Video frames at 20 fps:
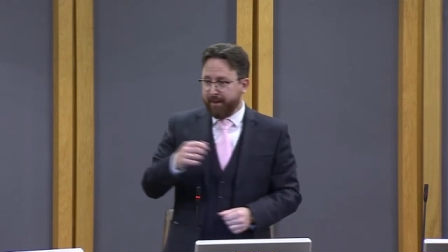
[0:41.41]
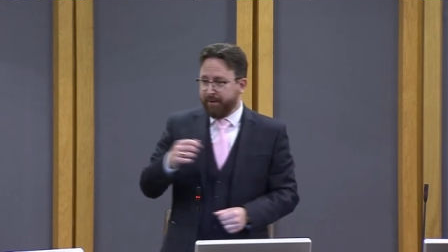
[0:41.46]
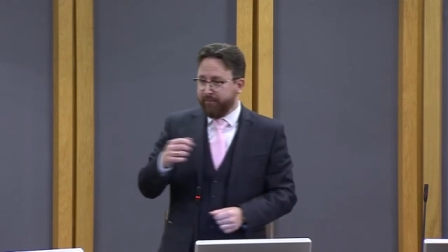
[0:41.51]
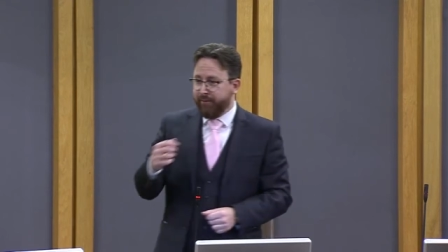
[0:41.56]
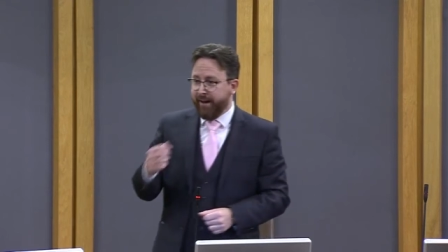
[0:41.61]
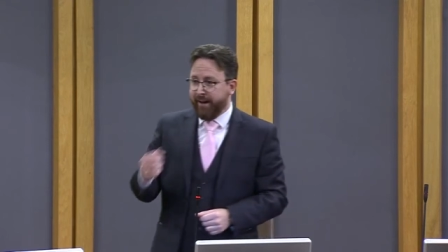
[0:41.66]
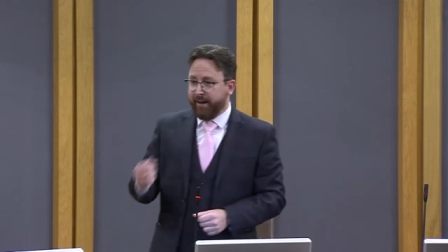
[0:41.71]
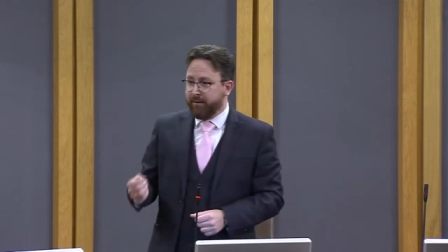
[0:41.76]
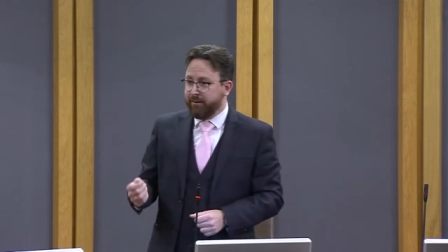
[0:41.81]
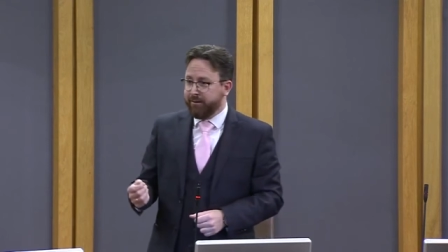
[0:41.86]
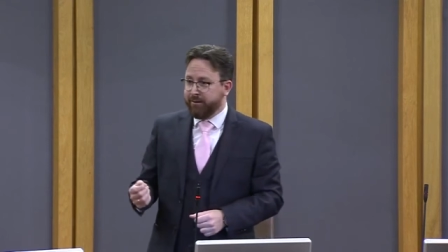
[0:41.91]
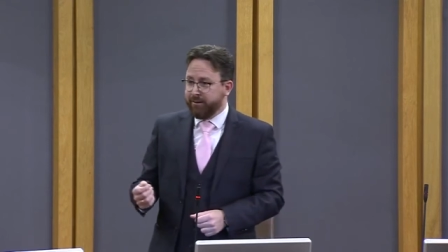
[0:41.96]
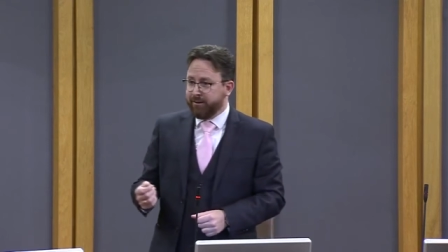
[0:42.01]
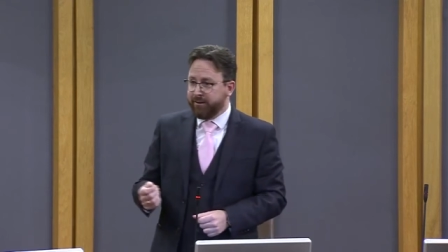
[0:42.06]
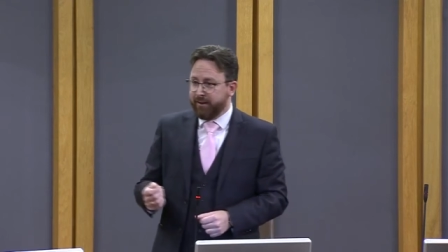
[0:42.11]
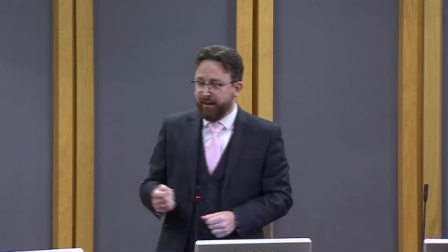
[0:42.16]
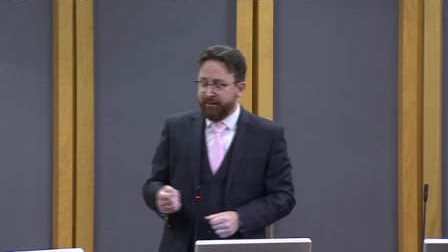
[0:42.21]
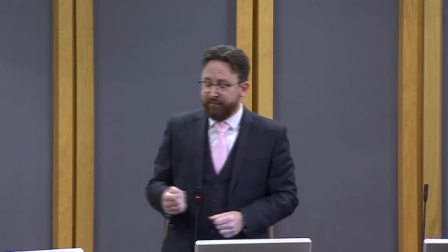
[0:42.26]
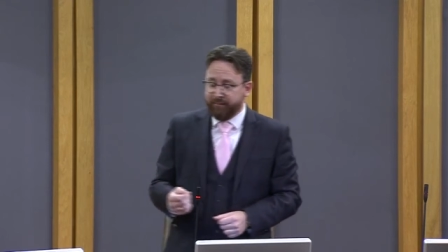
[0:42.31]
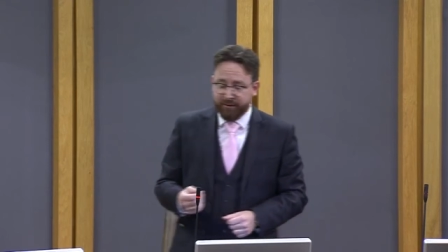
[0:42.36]
record
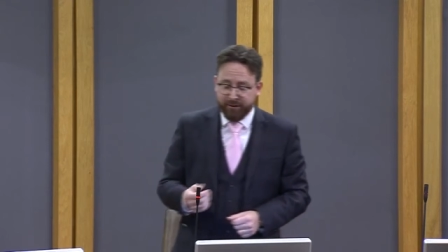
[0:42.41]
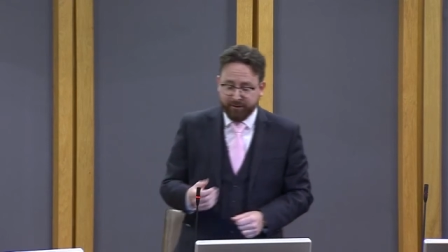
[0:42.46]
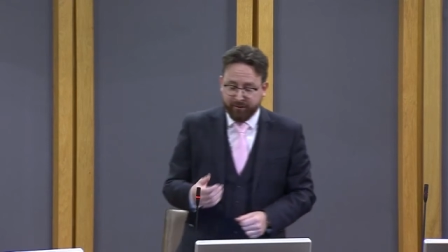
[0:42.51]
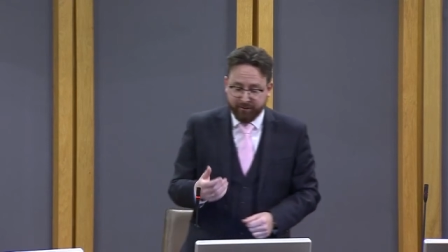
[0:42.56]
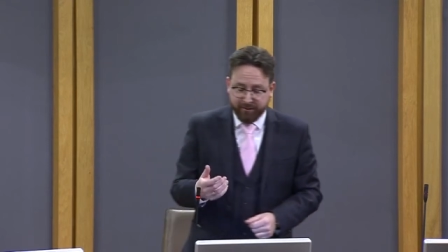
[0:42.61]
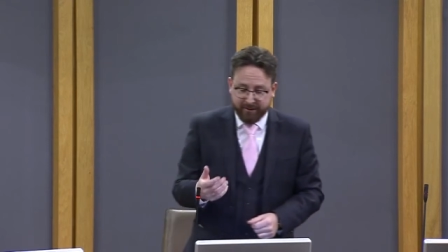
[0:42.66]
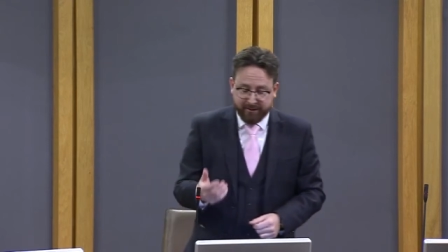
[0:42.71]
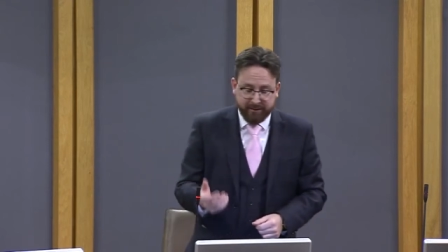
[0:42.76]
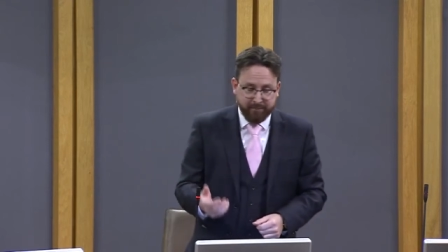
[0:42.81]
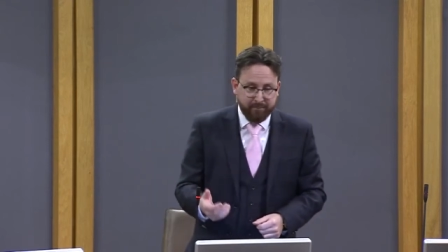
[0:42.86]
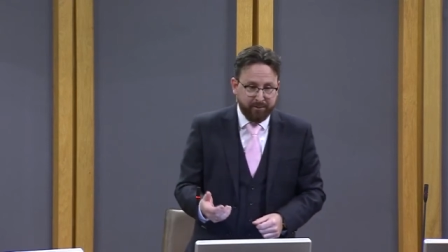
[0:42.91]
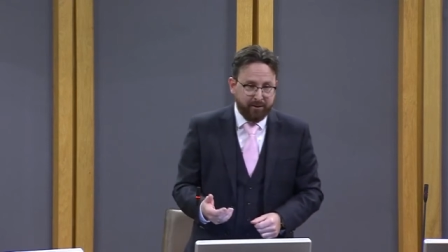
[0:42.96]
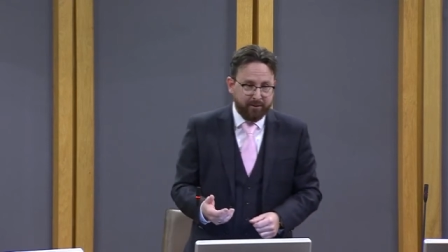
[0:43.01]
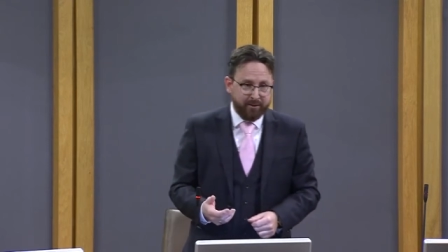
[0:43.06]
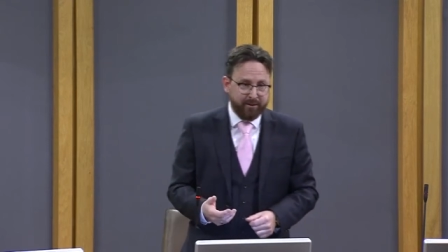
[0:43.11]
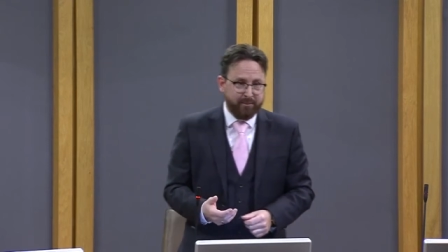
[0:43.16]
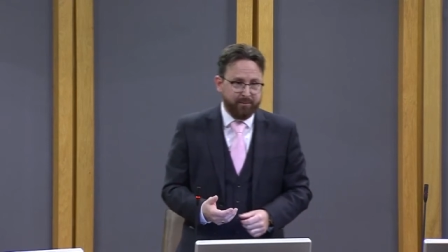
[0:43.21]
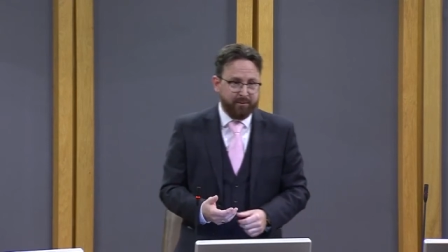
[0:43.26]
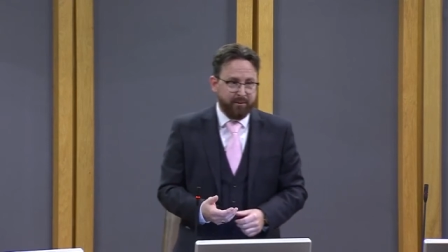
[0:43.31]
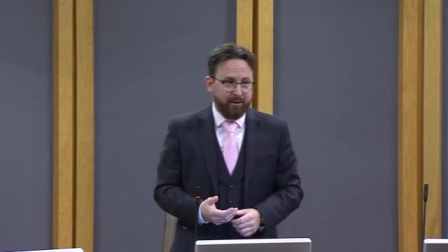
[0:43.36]
yourself, which of course isn't
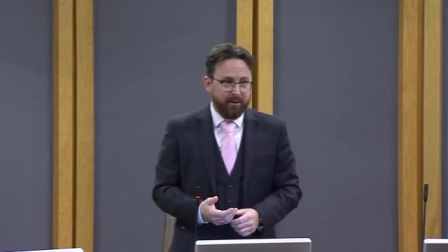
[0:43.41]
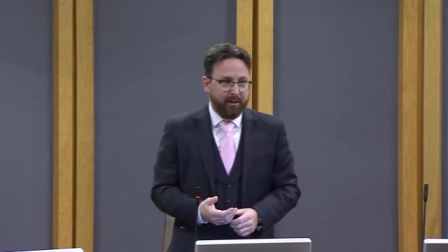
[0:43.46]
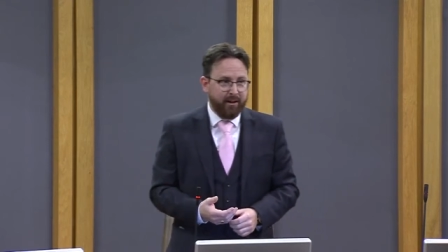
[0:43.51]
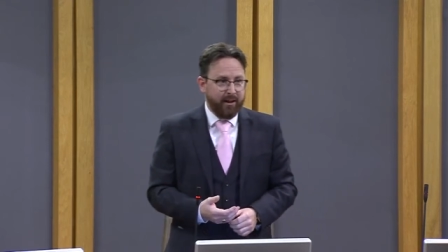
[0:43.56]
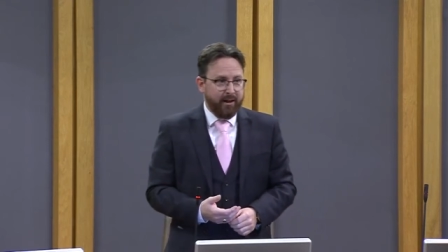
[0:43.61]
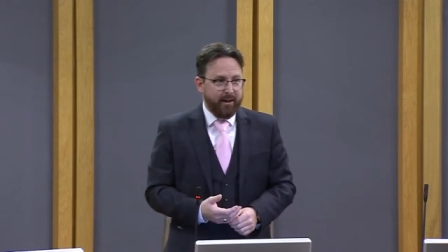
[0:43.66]
possible.